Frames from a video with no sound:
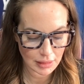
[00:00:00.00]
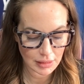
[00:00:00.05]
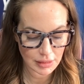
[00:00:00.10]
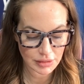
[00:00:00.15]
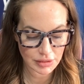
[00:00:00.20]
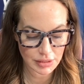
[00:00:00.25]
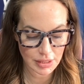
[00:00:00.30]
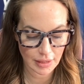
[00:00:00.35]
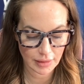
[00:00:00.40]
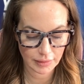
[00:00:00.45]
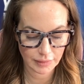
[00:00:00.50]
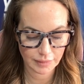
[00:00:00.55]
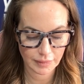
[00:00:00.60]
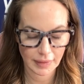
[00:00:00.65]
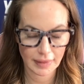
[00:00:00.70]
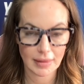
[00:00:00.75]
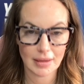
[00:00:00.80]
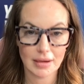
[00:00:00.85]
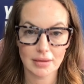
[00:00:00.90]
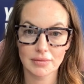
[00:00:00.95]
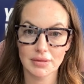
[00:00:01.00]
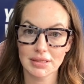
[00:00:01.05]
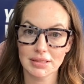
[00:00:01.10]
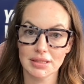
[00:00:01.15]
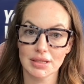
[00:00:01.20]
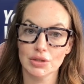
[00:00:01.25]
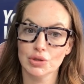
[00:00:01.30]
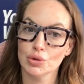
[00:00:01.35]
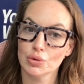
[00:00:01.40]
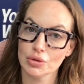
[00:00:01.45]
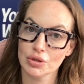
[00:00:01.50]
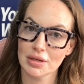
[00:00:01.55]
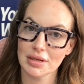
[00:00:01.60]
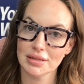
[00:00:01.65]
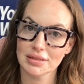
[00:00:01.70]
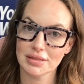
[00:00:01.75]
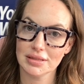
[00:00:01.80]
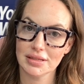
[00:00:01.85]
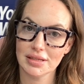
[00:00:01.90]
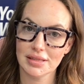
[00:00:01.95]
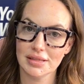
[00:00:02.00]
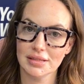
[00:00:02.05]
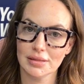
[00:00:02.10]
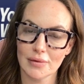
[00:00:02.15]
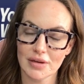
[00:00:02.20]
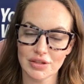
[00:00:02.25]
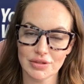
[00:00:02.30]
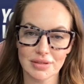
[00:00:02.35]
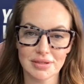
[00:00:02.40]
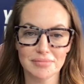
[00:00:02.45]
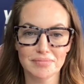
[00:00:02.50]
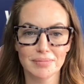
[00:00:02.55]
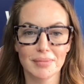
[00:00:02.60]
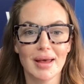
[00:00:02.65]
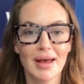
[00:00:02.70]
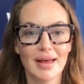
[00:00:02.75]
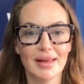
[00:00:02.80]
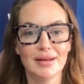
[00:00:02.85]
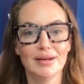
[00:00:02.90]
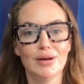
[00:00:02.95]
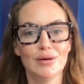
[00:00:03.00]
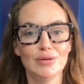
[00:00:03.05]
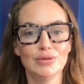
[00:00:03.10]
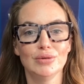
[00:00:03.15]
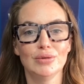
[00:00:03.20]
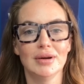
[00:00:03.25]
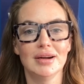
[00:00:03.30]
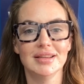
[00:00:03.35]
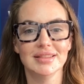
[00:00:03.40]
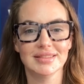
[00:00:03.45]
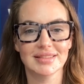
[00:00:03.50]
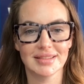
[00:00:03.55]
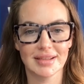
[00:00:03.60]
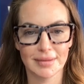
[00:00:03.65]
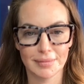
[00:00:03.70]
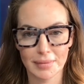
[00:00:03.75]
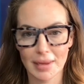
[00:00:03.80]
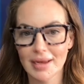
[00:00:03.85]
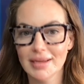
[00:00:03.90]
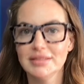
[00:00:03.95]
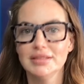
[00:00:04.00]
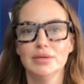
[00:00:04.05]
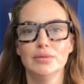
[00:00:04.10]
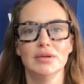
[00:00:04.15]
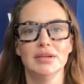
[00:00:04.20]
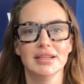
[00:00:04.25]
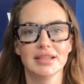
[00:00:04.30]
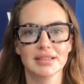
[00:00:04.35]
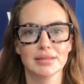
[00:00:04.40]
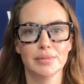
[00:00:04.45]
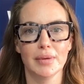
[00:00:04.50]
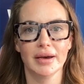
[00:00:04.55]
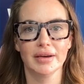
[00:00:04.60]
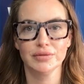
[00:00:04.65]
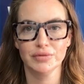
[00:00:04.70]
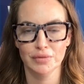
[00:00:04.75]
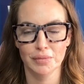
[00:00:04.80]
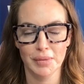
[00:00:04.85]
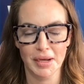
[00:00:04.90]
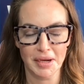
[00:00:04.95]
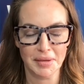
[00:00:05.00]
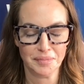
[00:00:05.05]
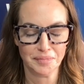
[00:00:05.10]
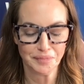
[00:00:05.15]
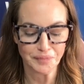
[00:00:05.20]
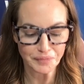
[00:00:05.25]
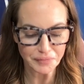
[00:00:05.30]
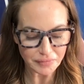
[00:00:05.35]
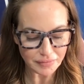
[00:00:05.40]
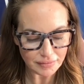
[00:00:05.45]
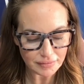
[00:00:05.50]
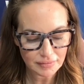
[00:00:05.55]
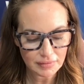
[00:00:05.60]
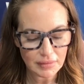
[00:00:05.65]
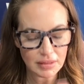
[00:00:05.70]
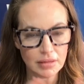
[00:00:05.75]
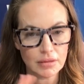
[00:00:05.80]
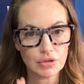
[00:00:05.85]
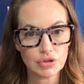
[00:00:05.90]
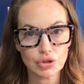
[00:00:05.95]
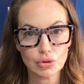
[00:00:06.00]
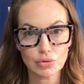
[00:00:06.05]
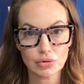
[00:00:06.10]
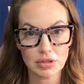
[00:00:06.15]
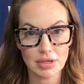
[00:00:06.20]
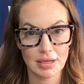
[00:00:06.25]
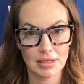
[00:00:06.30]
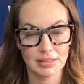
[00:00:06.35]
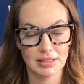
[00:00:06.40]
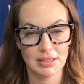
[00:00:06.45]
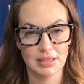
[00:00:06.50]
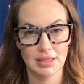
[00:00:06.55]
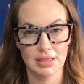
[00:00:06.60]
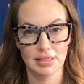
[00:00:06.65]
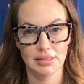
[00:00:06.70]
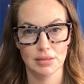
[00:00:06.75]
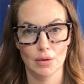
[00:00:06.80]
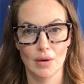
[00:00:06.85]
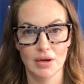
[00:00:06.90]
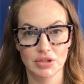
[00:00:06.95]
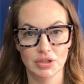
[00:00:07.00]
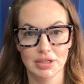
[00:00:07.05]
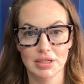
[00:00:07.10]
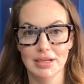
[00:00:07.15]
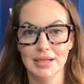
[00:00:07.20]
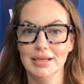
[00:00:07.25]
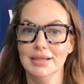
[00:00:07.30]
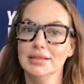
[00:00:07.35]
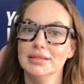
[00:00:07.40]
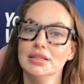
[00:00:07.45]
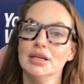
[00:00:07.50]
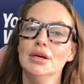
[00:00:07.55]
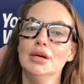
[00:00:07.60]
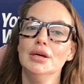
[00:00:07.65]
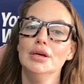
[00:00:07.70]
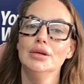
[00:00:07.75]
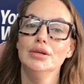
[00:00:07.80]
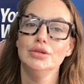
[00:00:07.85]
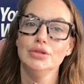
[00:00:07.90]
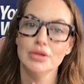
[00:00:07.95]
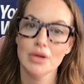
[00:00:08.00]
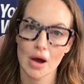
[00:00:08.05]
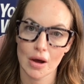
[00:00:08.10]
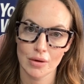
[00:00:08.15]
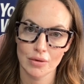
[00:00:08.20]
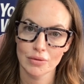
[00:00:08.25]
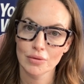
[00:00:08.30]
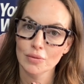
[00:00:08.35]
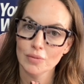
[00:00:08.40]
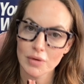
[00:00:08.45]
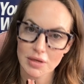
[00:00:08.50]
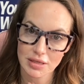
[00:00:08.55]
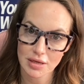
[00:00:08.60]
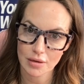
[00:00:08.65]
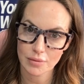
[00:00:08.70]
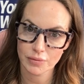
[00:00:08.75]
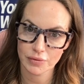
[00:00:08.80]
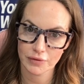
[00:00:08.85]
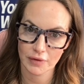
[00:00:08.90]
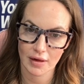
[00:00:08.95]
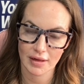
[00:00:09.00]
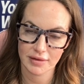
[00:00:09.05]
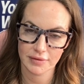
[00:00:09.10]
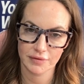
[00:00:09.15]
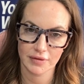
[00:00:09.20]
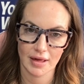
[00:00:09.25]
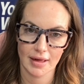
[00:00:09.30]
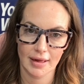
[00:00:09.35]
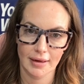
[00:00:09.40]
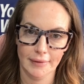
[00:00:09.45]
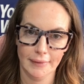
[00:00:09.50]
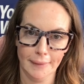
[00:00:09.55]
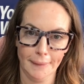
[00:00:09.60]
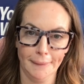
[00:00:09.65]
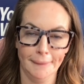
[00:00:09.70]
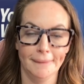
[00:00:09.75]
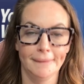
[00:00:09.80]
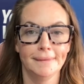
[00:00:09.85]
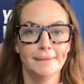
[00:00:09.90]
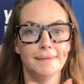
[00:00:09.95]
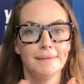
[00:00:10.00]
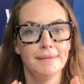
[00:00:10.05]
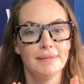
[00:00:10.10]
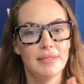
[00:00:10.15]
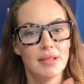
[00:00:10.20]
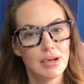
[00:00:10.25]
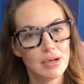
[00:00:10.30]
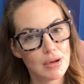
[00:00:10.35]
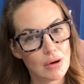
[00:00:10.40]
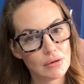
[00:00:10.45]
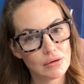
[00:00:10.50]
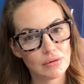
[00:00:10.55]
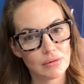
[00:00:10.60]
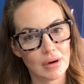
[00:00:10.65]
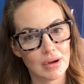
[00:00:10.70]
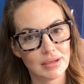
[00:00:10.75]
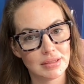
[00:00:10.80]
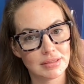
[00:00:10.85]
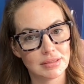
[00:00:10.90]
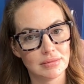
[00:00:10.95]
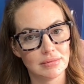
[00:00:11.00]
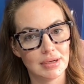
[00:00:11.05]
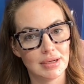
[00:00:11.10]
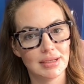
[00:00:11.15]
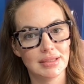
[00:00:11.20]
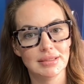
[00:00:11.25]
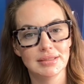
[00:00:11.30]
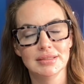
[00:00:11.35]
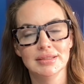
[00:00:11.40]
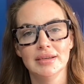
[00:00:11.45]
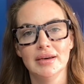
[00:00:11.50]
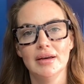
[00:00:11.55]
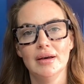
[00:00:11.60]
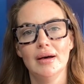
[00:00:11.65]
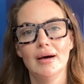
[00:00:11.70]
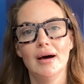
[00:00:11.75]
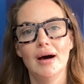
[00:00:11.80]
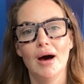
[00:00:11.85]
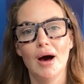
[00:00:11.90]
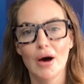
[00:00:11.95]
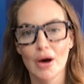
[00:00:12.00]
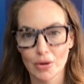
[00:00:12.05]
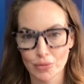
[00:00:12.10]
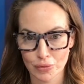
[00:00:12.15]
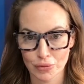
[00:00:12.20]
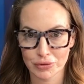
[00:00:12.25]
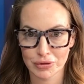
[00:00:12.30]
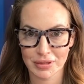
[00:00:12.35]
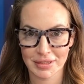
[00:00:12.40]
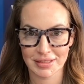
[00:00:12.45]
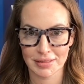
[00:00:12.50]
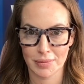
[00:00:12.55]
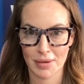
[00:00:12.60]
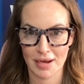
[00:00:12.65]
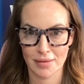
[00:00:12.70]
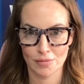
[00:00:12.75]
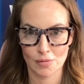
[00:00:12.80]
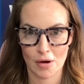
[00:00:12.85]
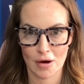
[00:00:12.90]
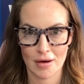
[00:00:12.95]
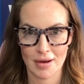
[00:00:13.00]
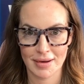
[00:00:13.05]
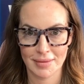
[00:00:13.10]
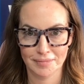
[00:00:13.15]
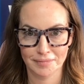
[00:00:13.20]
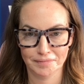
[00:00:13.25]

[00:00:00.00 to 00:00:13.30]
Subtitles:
So there is a short answer to this question and a longer answer, as you would expect from me. The short answer to this question is no, we don't provide the van. The longer answer is I want to explain why.